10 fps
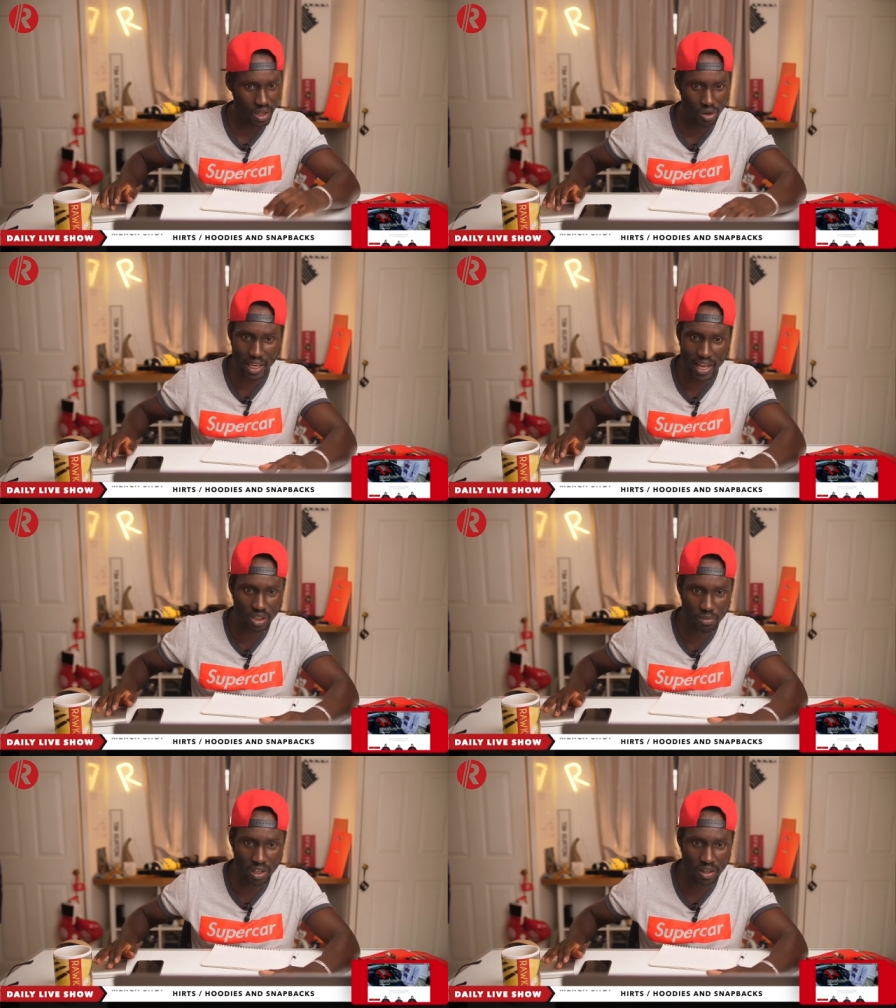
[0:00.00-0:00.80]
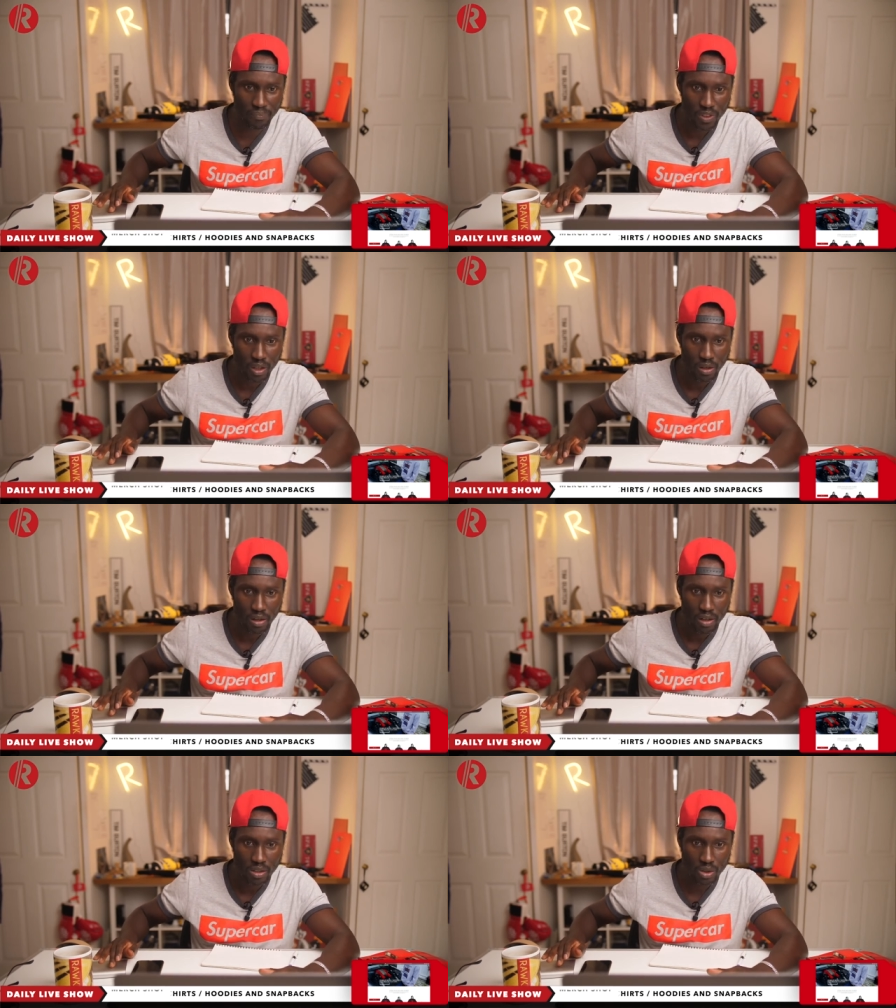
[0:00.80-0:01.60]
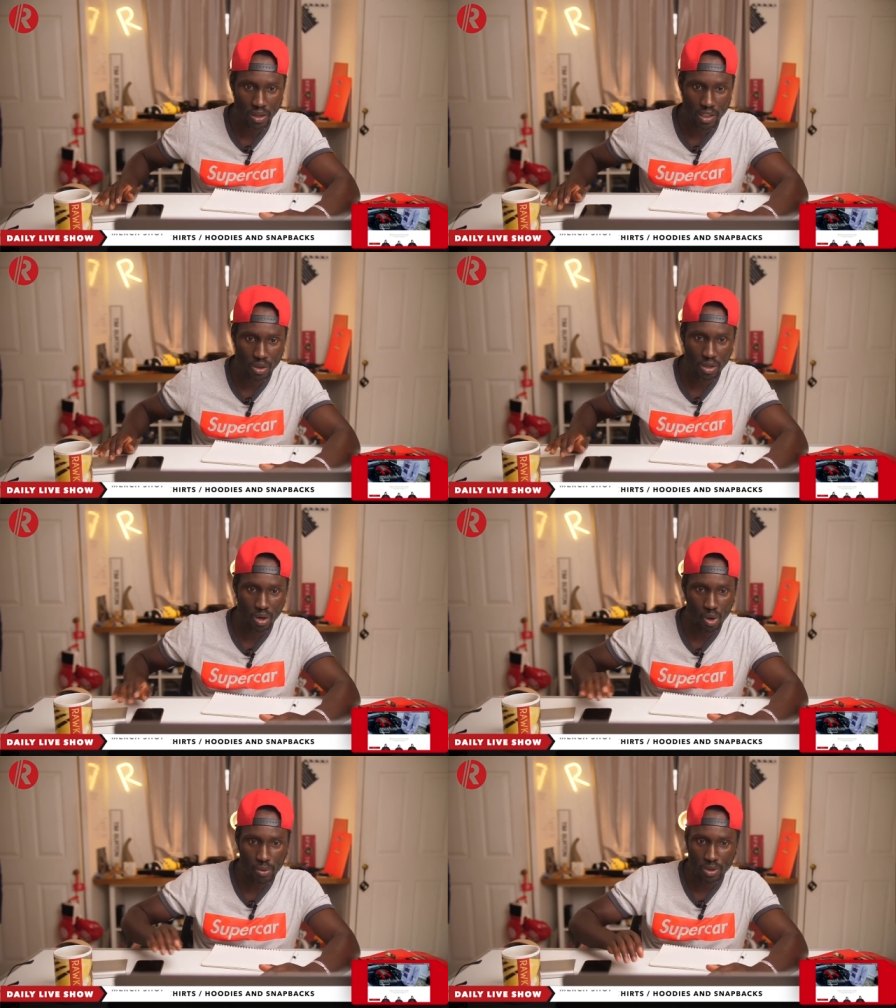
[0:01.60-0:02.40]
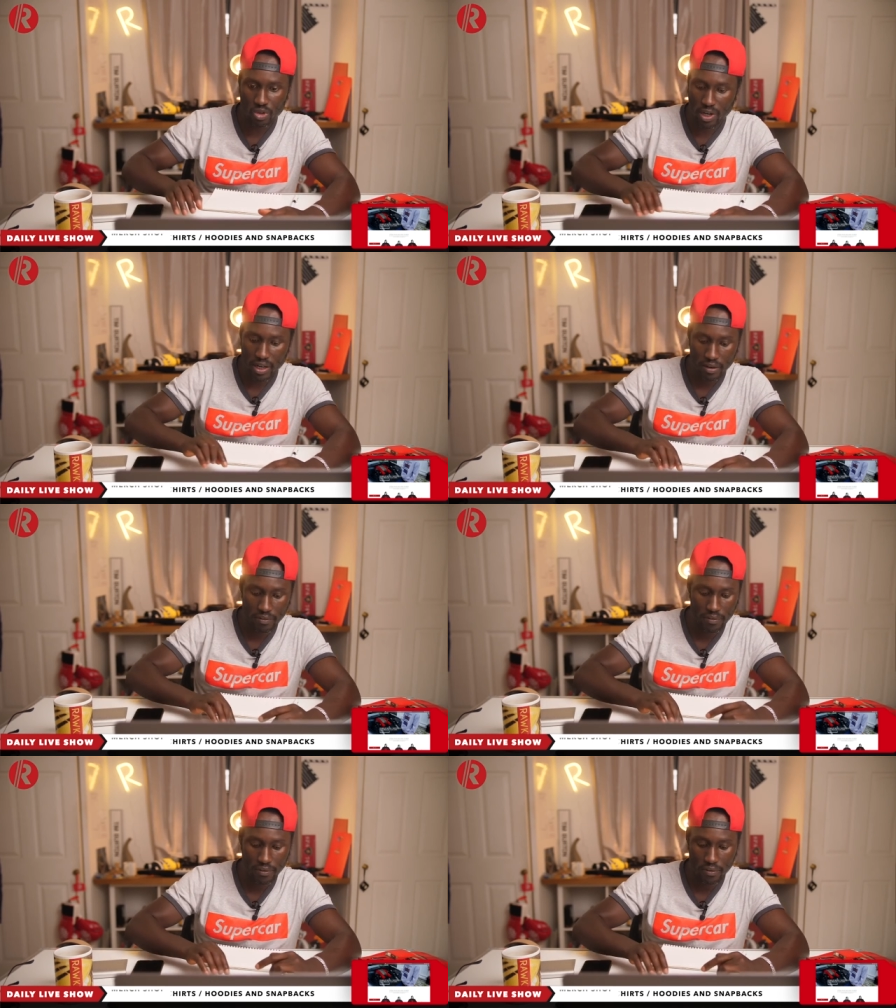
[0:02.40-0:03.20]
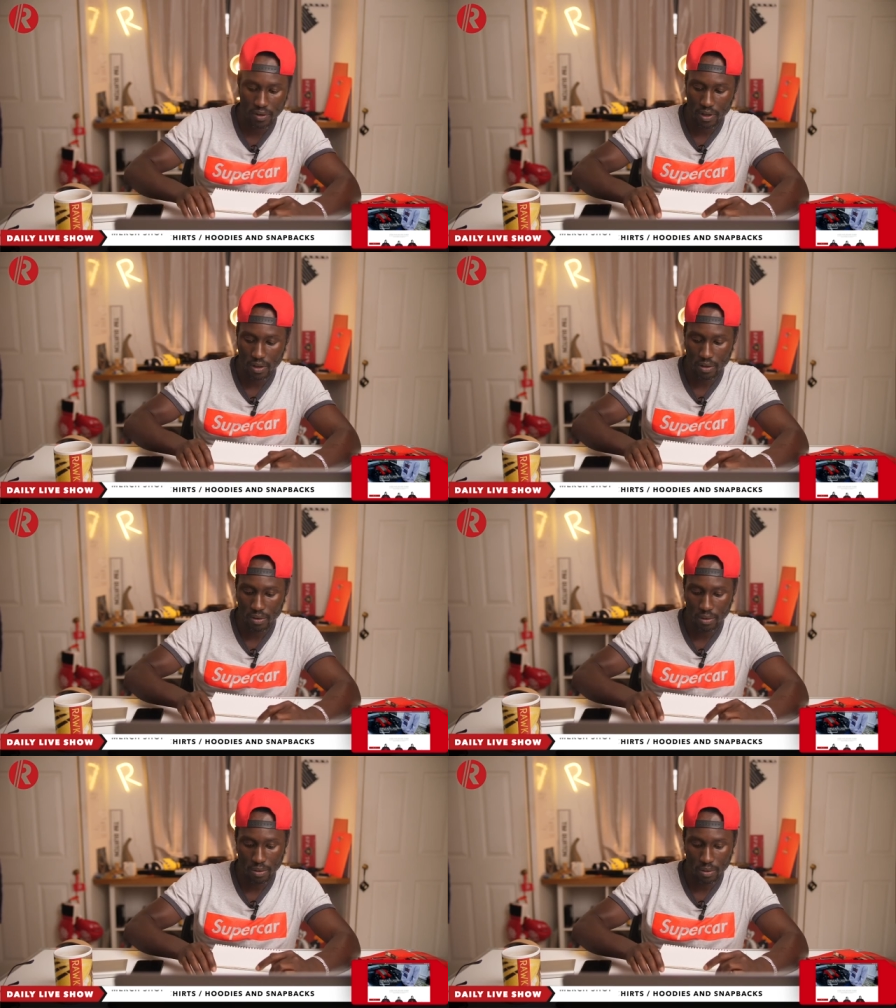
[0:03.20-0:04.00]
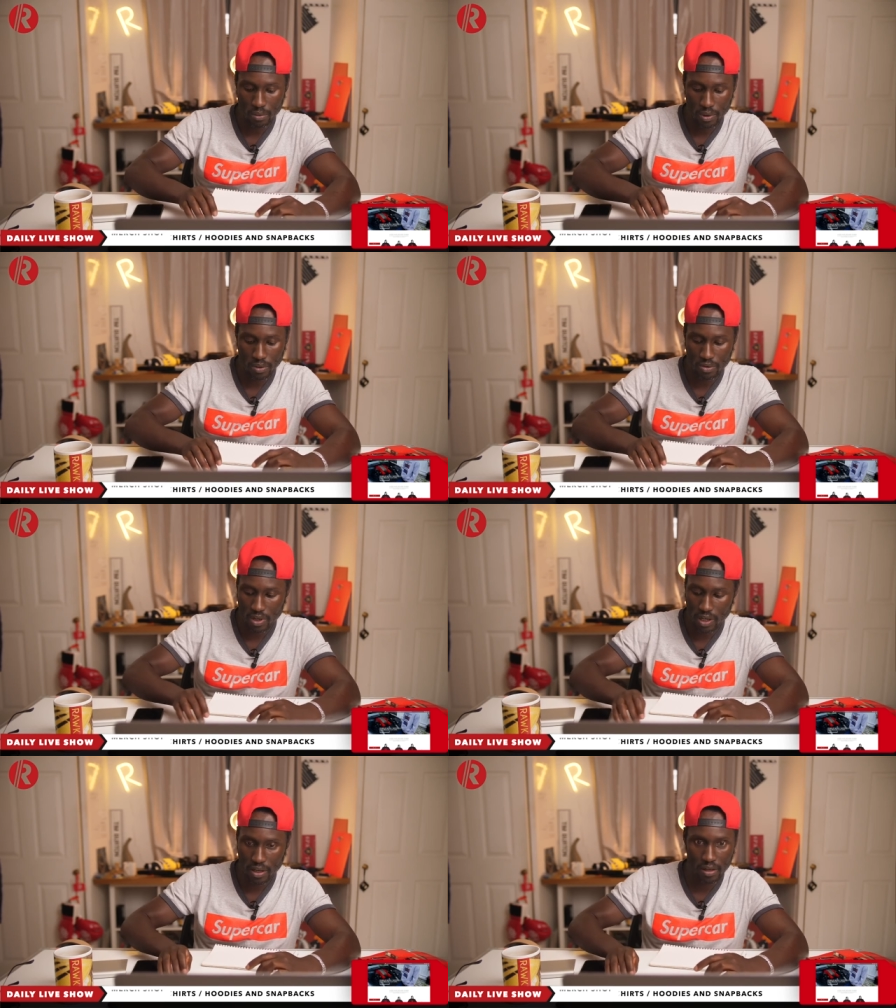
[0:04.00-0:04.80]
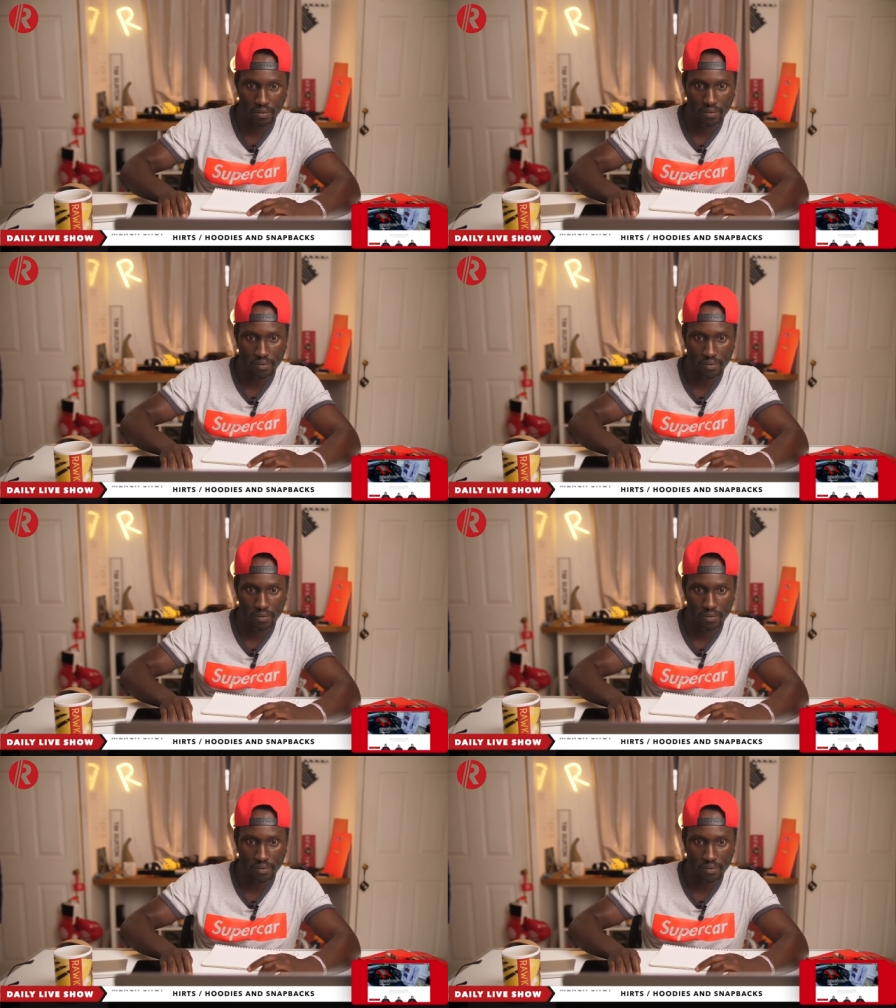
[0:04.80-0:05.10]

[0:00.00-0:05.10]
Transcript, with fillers: a little cash money. So let's do the all-wheel drive. All-wheel drive.